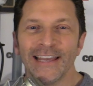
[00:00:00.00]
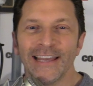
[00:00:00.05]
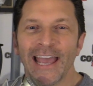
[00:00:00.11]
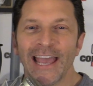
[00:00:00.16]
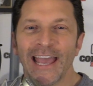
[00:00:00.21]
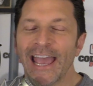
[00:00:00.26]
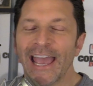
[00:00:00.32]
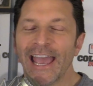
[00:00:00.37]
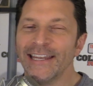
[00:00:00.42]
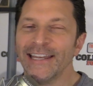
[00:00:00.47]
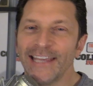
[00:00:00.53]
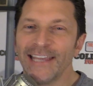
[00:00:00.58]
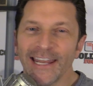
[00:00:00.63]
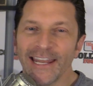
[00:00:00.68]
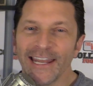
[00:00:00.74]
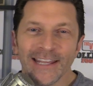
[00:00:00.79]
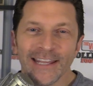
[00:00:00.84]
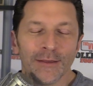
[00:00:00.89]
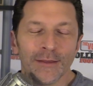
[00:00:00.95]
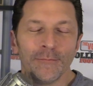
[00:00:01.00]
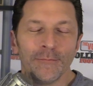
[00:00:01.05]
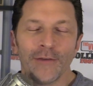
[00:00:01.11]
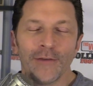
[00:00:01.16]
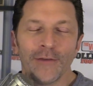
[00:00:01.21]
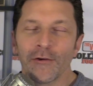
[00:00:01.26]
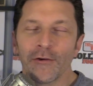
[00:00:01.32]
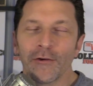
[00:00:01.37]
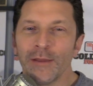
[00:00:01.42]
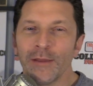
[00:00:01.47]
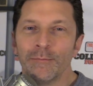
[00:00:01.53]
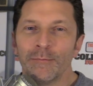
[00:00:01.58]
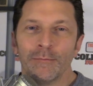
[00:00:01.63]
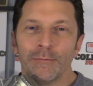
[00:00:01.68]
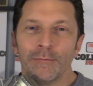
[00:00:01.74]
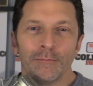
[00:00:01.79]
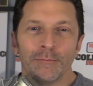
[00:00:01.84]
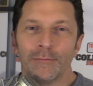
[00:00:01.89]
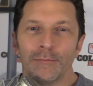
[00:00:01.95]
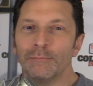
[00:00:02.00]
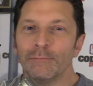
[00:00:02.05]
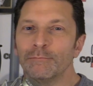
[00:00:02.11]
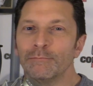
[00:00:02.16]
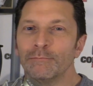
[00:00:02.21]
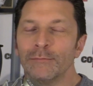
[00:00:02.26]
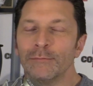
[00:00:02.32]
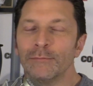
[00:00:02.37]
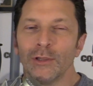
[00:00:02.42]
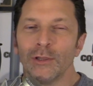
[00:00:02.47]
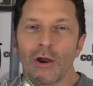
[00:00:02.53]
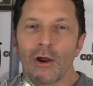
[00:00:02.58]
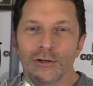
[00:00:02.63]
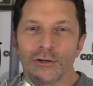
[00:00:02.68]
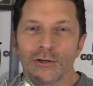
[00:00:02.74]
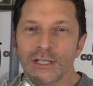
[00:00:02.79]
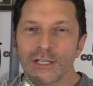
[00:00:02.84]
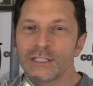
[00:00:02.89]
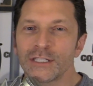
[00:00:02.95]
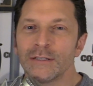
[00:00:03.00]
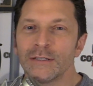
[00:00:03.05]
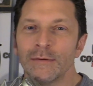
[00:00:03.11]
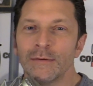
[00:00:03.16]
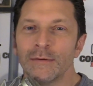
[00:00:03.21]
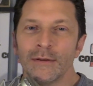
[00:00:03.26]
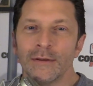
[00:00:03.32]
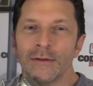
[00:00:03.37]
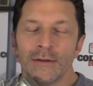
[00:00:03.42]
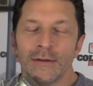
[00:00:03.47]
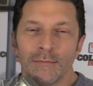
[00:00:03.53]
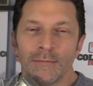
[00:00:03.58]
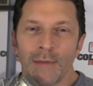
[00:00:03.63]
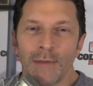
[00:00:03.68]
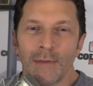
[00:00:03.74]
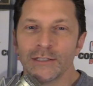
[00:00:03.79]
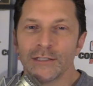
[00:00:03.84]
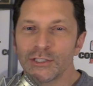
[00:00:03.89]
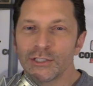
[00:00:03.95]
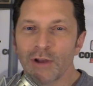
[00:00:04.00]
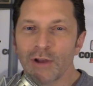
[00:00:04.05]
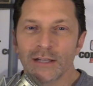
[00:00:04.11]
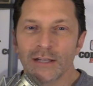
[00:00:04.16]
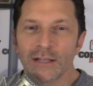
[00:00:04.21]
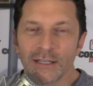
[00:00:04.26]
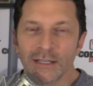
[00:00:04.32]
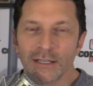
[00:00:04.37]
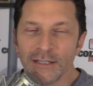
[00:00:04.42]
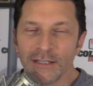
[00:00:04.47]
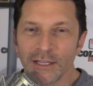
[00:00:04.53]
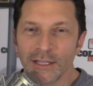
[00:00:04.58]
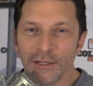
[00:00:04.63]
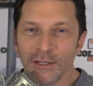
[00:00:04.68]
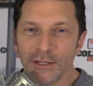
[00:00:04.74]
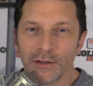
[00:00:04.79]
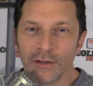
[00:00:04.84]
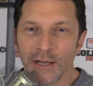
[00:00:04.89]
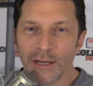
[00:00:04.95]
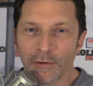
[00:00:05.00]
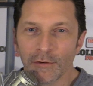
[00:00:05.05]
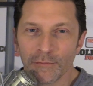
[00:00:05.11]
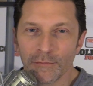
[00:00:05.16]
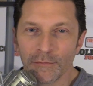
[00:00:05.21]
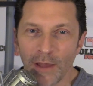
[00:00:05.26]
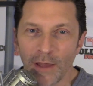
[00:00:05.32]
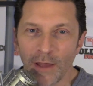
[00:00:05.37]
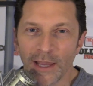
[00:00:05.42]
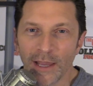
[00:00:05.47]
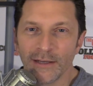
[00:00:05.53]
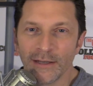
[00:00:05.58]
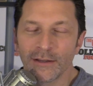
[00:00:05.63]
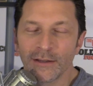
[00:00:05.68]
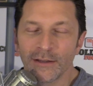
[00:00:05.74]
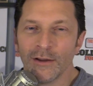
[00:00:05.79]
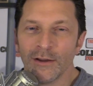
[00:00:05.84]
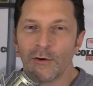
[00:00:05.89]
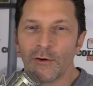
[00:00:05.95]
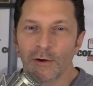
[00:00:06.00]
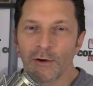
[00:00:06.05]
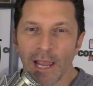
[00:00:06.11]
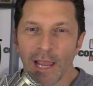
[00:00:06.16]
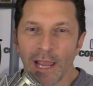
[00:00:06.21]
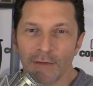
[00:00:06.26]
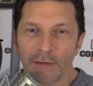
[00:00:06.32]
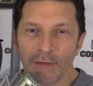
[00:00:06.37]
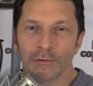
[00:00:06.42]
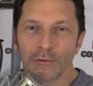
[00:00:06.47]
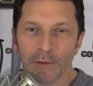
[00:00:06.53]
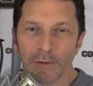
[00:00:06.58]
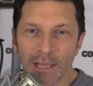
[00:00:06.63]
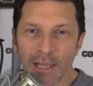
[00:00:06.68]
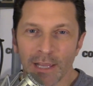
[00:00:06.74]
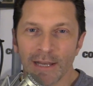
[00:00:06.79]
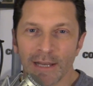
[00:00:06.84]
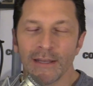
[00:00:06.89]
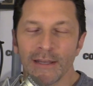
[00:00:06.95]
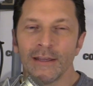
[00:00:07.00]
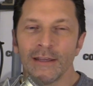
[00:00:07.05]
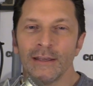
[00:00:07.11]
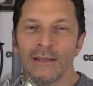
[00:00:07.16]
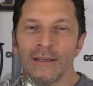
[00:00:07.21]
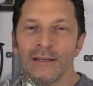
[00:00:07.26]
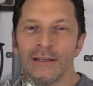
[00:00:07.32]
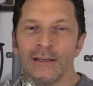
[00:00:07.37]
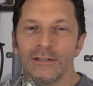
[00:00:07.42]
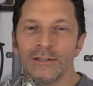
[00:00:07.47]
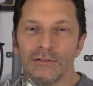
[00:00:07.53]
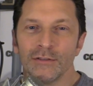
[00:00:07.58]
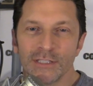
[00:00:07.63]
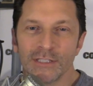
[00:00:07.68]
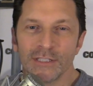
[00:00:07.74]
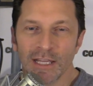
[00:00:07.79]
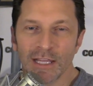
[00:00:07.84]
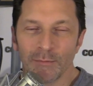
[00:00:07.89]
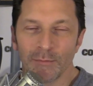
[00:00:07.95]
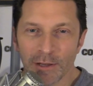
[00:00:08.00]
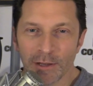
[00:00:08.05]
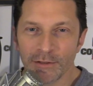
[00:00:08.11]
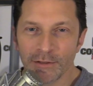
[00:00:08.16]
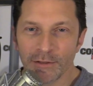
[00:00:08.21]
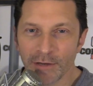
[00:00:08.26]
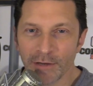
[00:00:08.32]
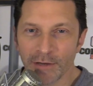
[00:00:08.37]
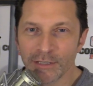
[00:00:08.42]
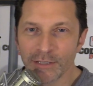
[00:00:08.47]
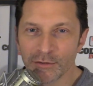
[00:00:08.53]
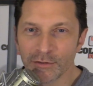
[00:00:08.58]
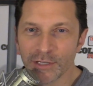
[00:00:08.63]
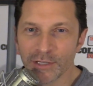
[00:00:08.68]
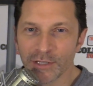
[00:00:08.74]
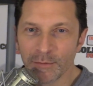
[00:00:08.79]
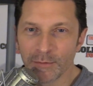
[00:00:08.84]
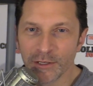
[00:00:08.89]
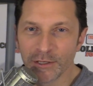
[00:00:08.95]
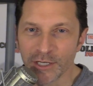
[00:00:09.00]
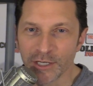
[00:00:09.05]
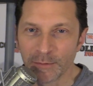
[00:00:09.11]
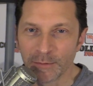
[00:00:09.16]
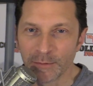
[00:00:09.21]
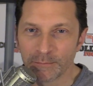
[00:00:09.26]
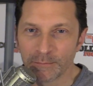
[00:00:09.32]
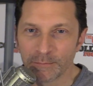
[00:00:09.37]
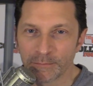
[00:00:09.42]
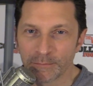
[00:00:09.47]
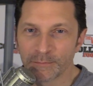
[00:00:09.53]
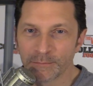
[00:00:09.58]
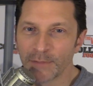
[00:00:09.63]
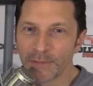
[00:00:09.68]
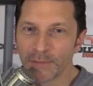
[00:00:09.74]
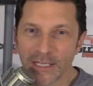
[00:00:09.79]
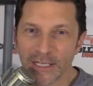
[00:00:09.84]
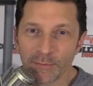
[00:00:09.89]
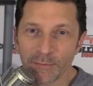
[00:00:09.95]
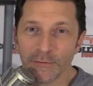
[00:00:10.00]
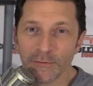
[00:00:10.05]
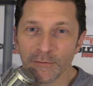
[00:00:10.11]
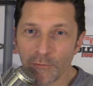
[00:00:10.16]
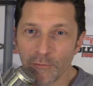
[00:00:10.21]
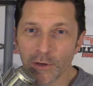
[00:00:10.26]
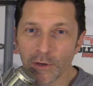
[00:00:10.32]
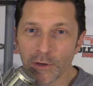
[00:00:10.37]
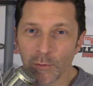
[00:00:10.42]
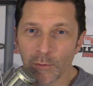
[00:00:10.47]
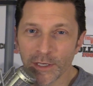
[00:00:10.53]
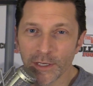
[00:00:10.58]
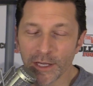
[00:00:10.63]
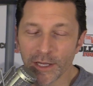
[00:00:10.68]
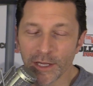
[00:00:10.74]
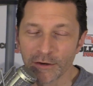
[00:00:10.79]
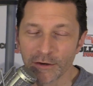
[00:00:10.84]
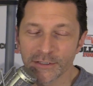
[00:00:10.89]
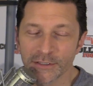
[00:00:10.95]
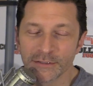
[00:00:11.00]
and getting the very largest monstrosities that you could ever find or have created to celebrate their national championship? It's been 41 years.